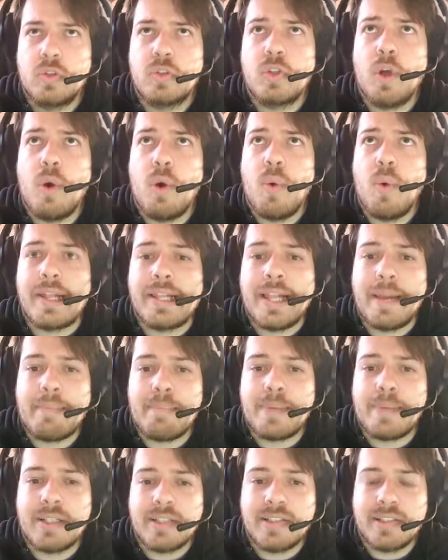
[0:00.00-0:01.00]
So what
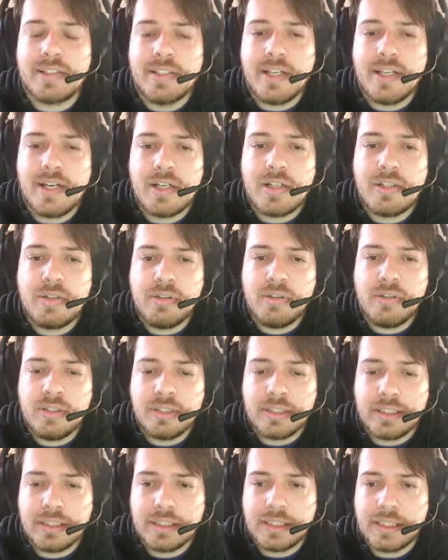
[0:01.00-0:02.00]
happens now
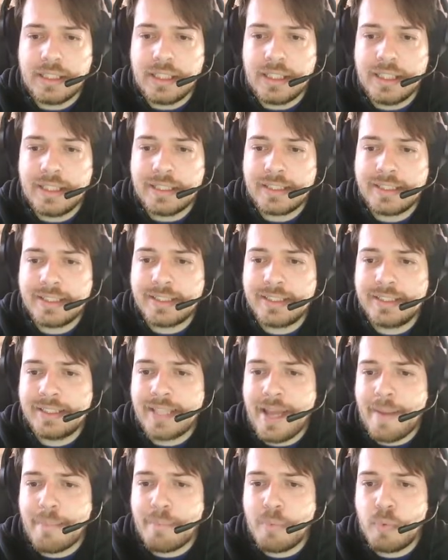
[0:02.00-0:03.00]
is
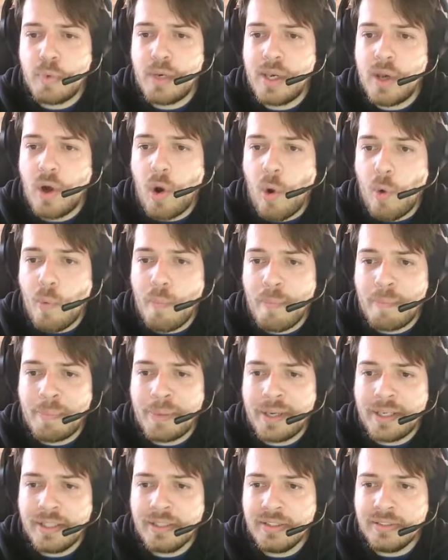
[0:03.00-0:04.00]
XAMPP will
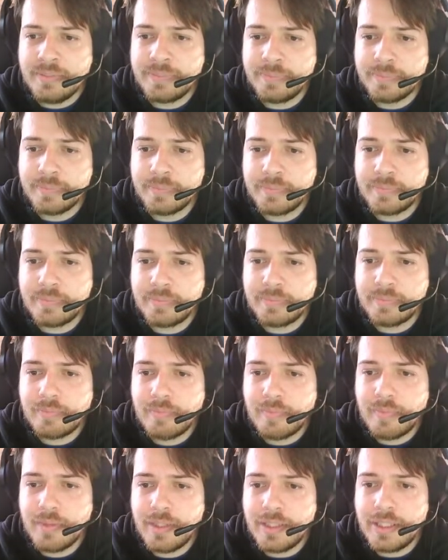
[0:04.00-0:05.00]
open.
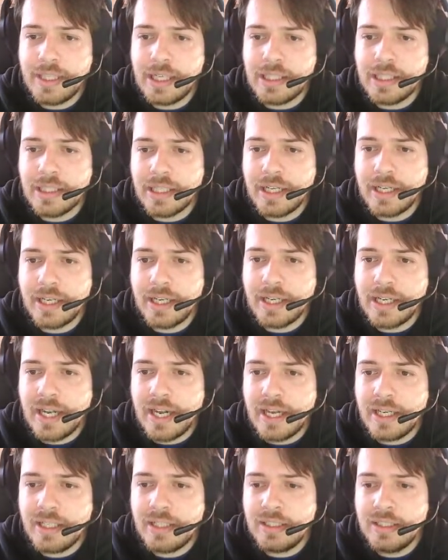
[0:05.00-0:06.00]

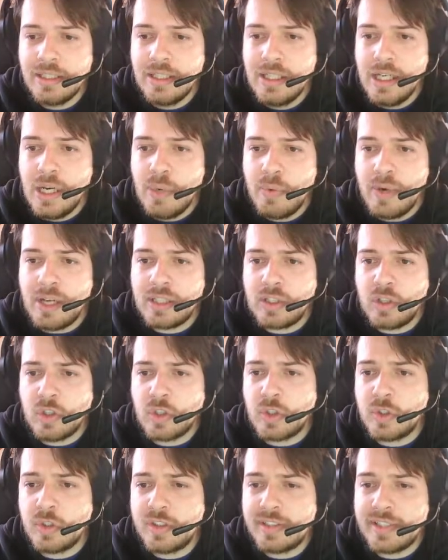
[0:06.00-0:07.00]
Yeah. Welcome
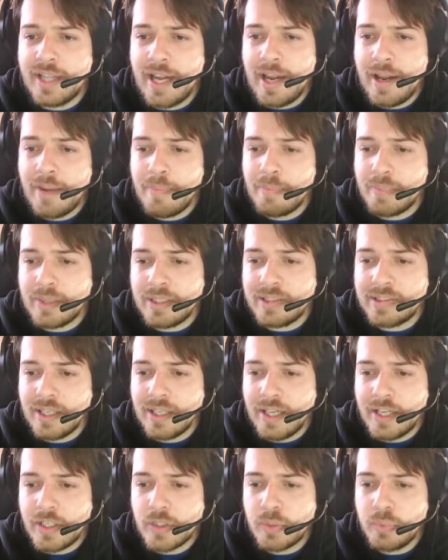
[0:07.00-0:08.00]
to XAMPP
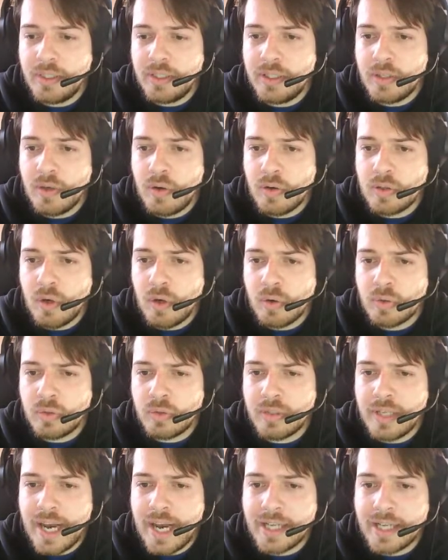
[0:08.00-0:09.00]
installation window. Go
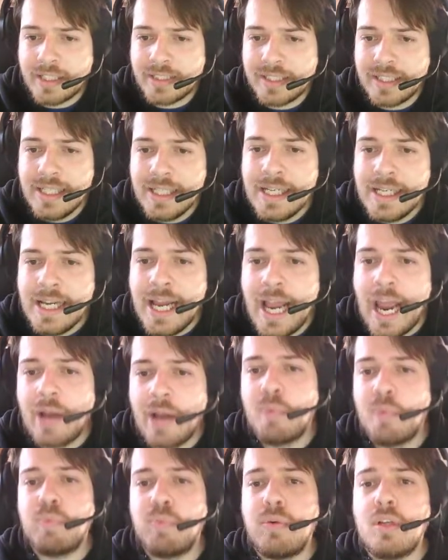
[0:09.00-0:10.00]
to next.
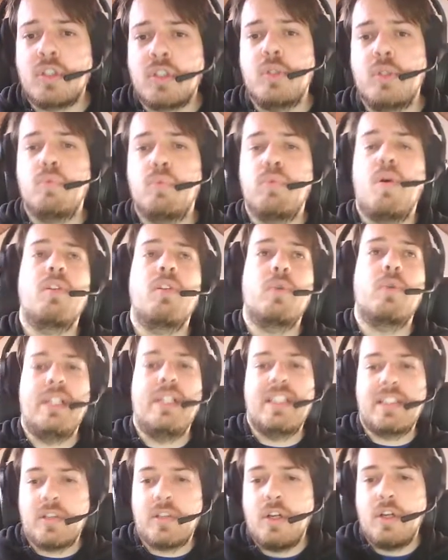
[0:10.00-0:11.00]
And what you want to
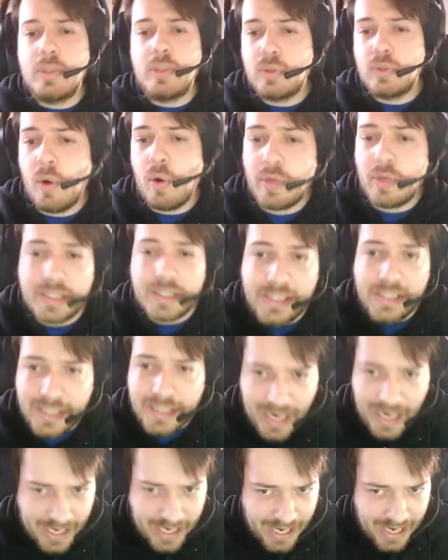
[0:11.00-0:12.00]
install, you don't need